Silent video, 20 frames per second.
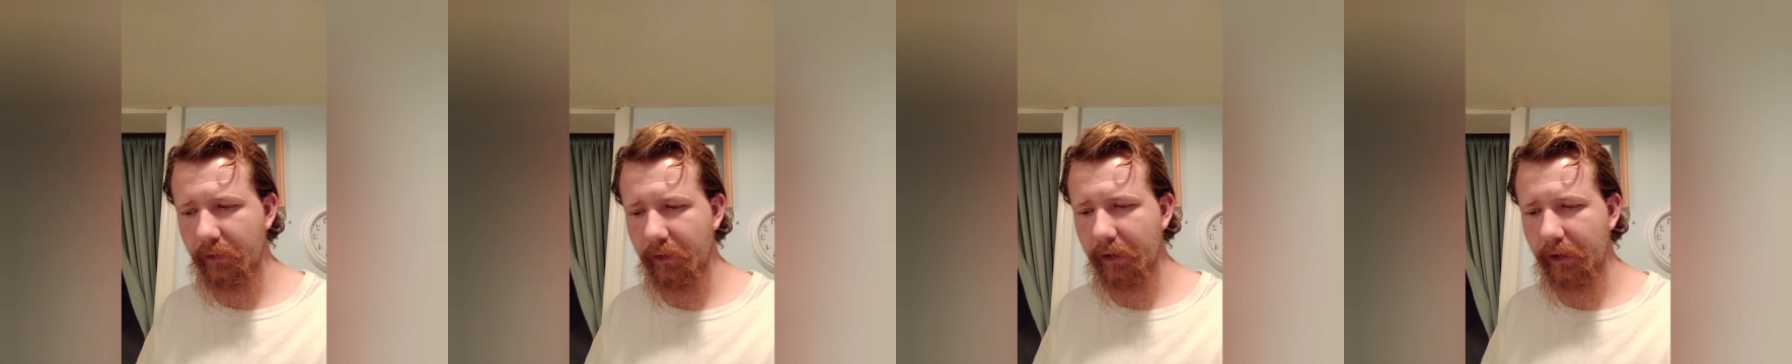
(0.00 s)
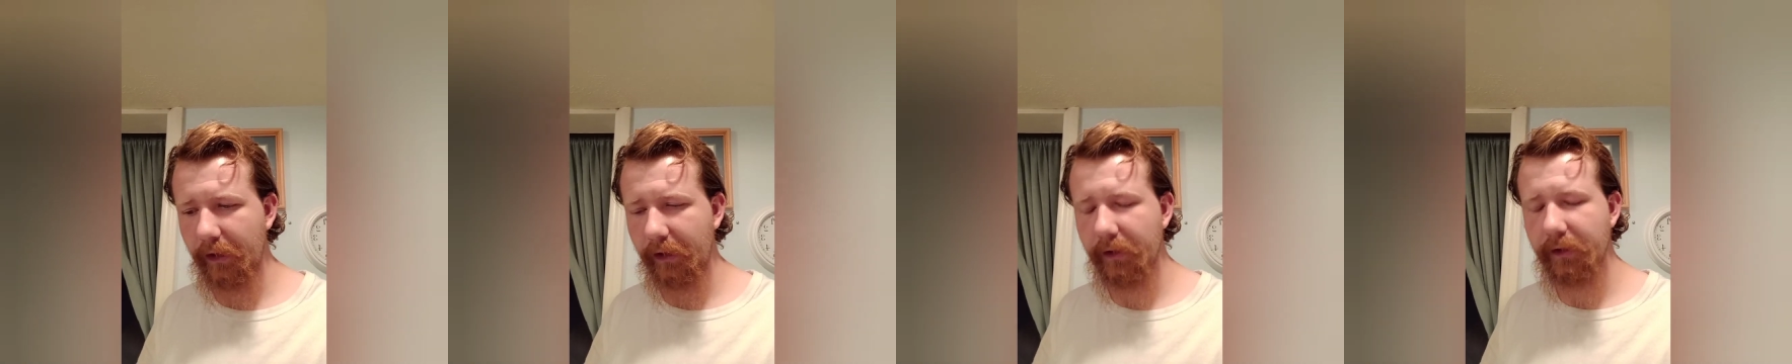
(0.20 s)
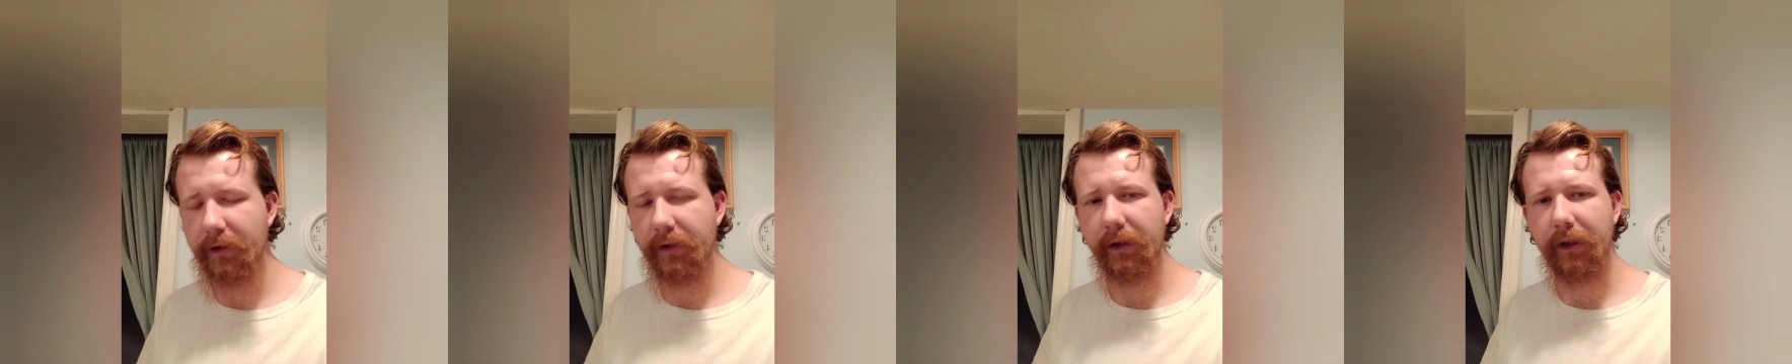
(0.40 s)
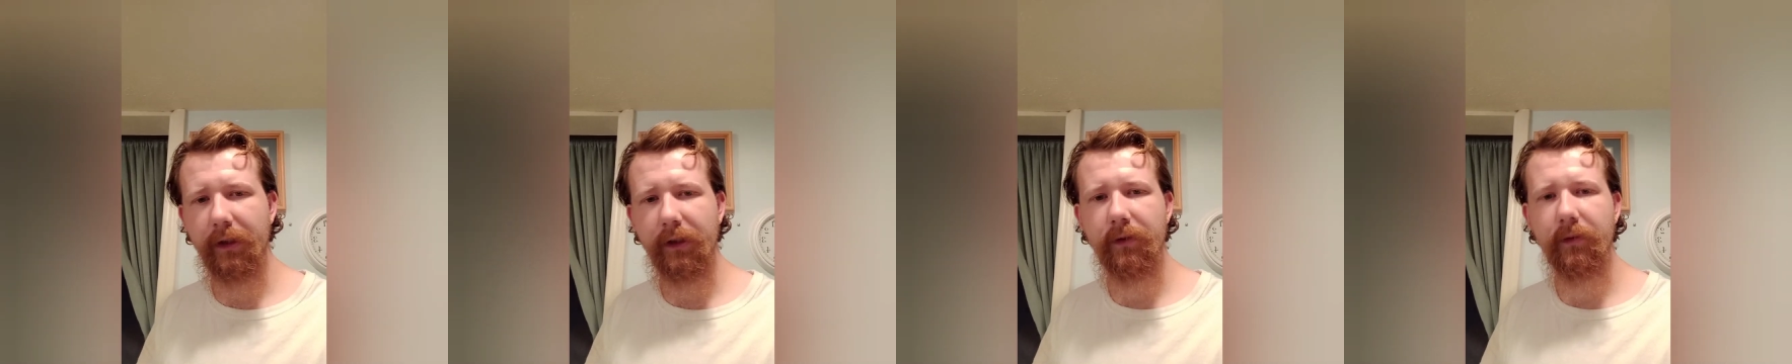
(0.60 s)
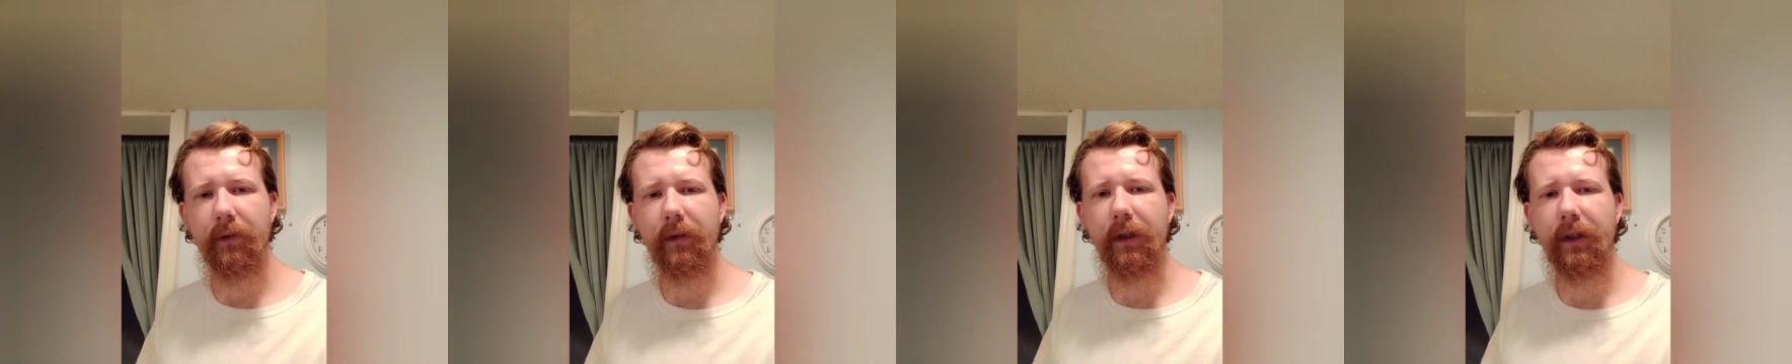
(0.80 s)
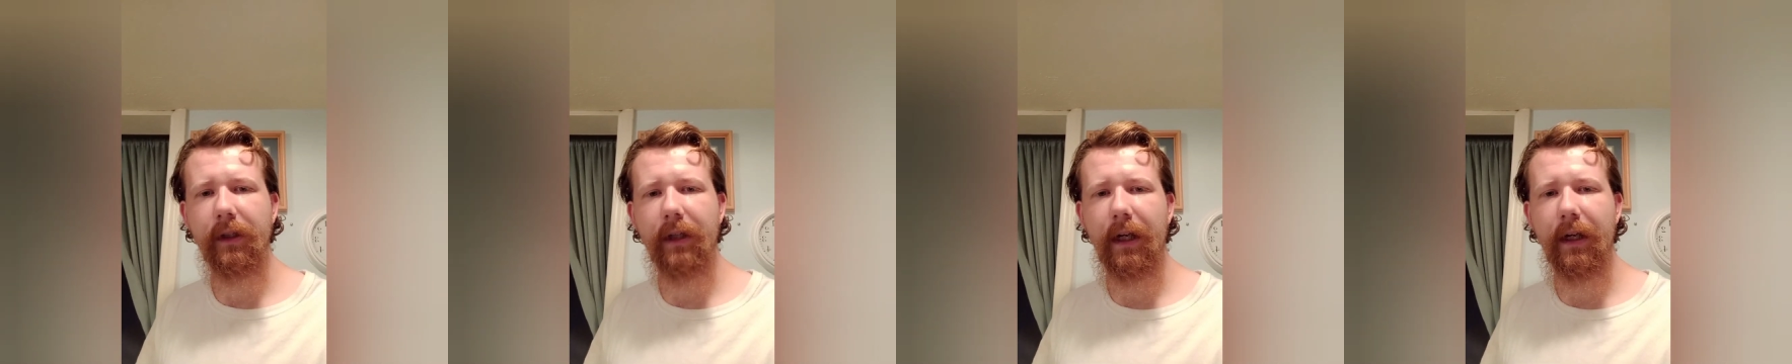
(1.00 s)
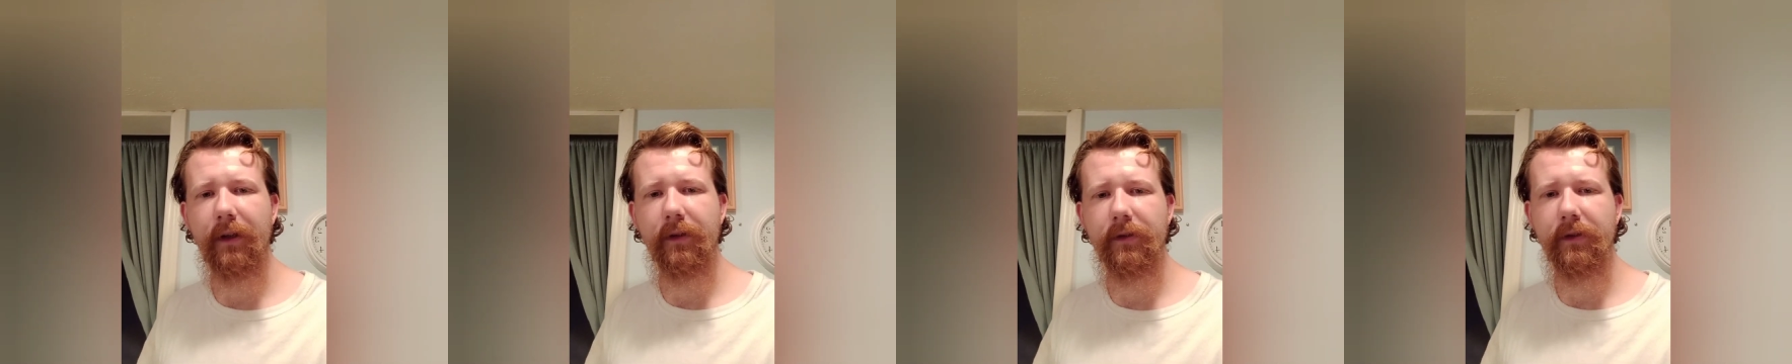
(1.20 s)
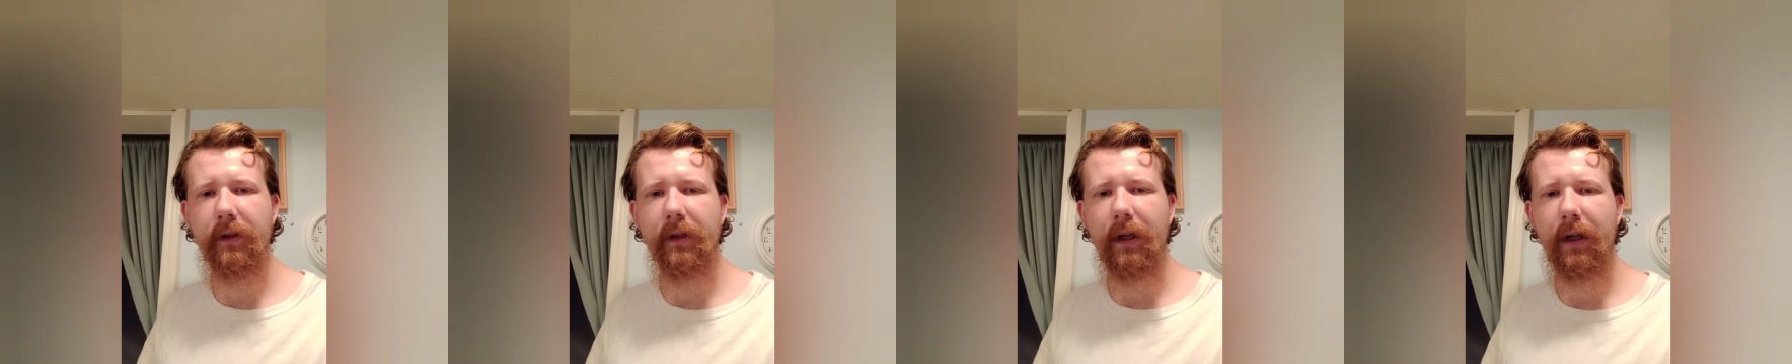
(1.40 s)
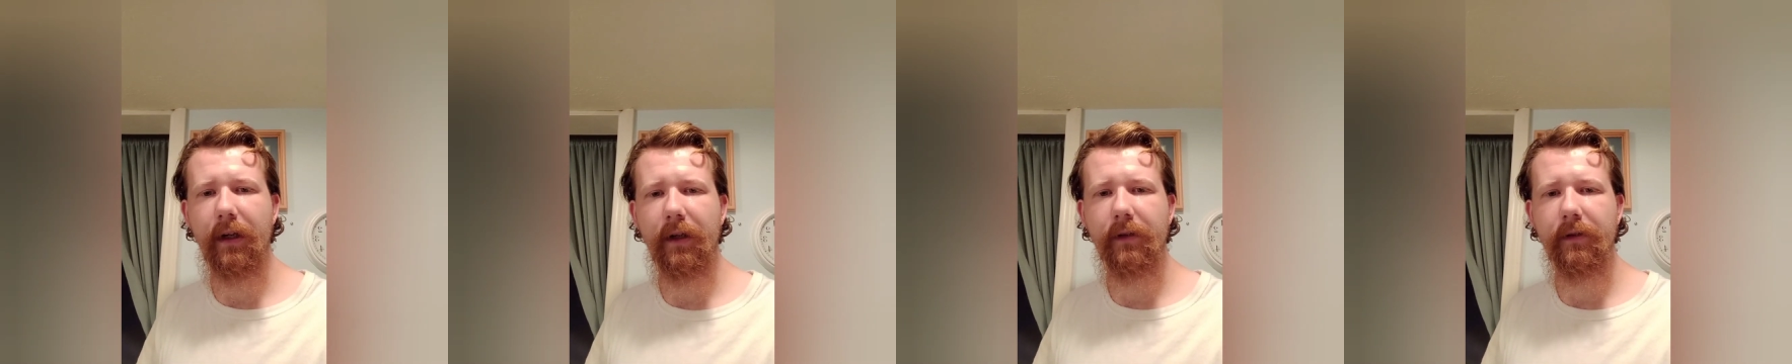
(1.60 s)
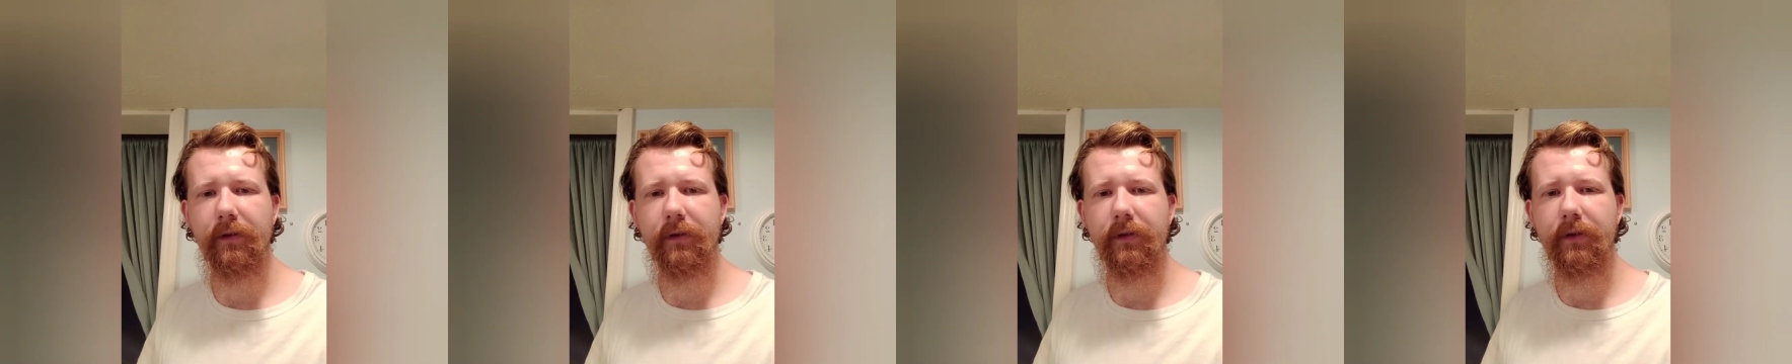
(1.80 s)
is
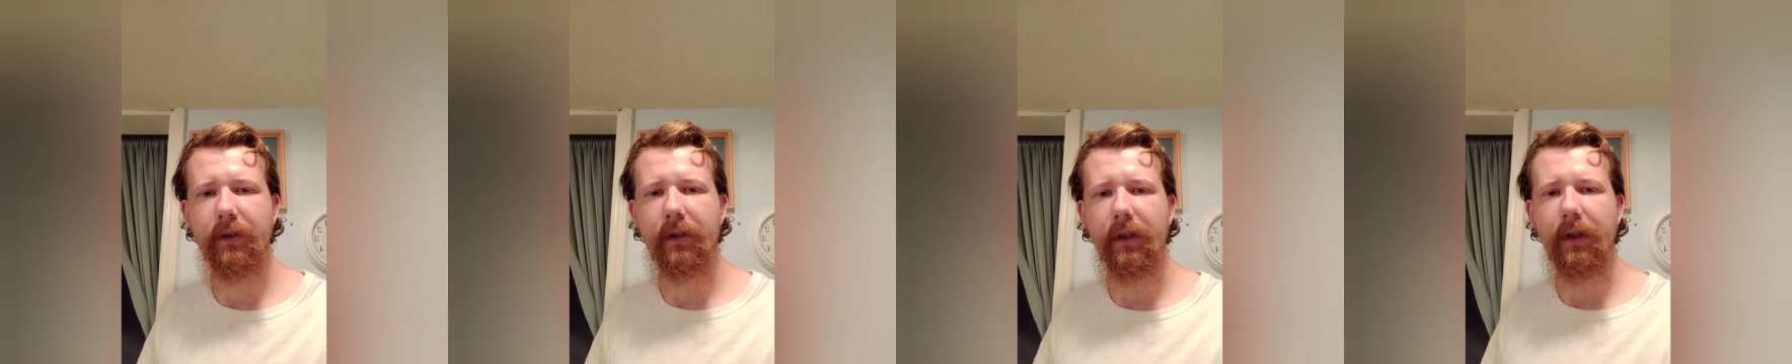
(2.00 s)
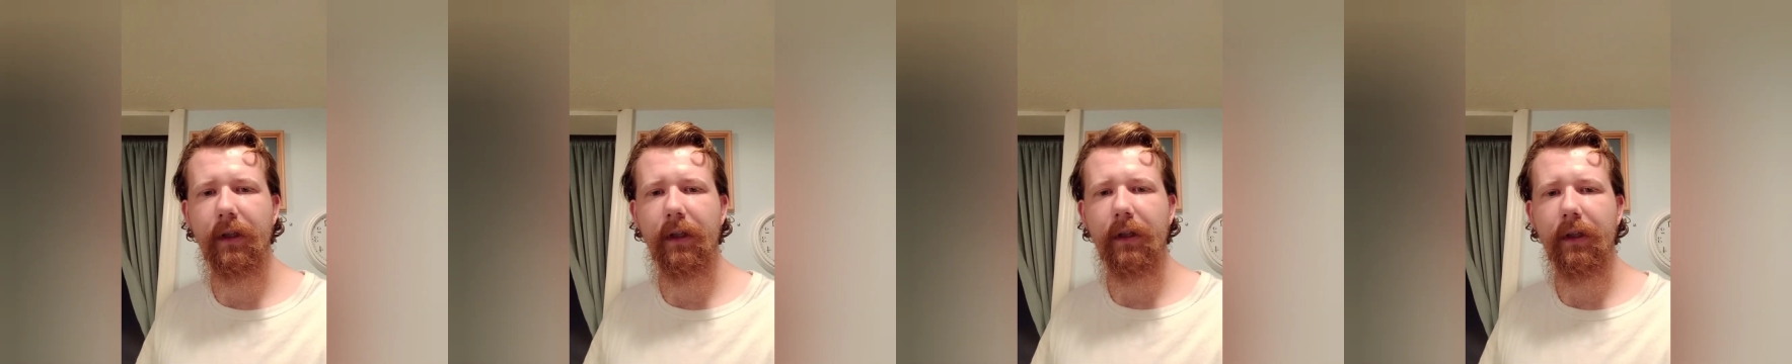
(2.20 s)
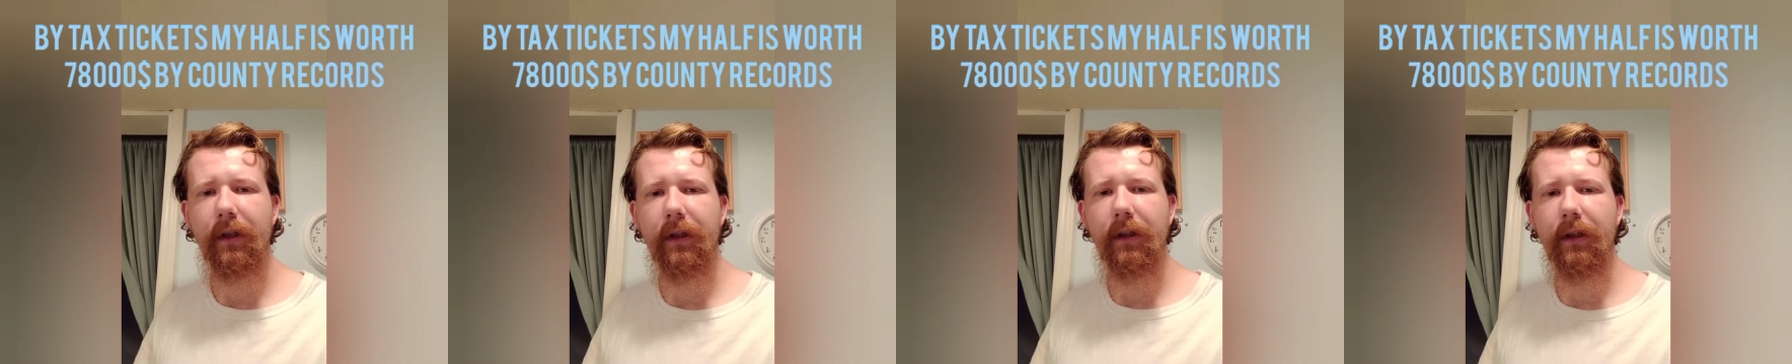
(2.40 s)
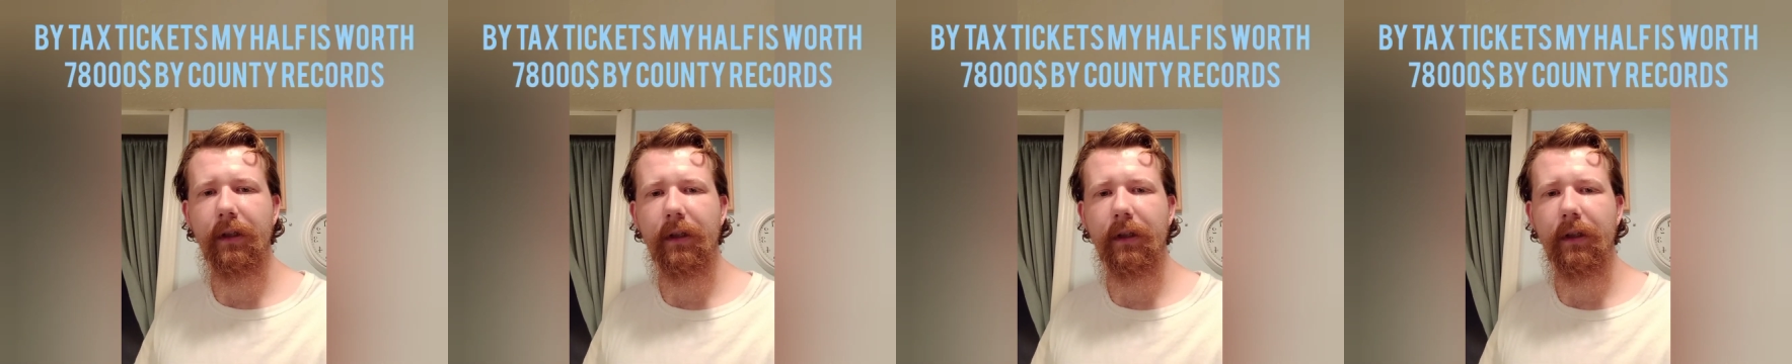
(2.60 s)
$20,000.